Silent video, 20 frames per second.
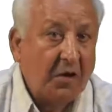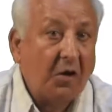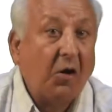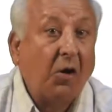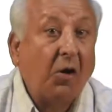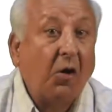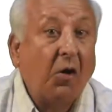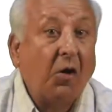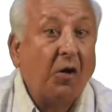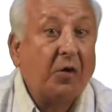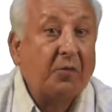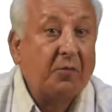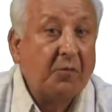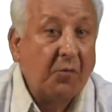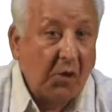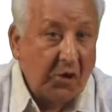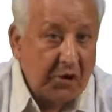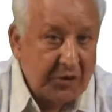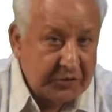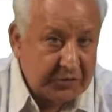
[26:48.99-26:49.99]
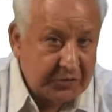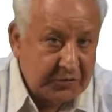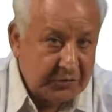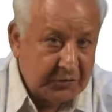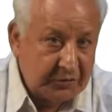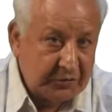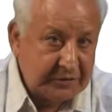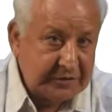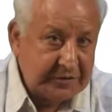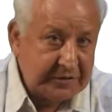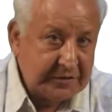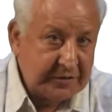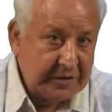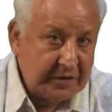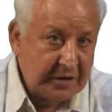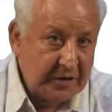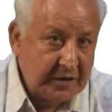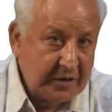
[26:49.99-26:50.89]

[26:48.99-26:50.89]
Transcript: or molecules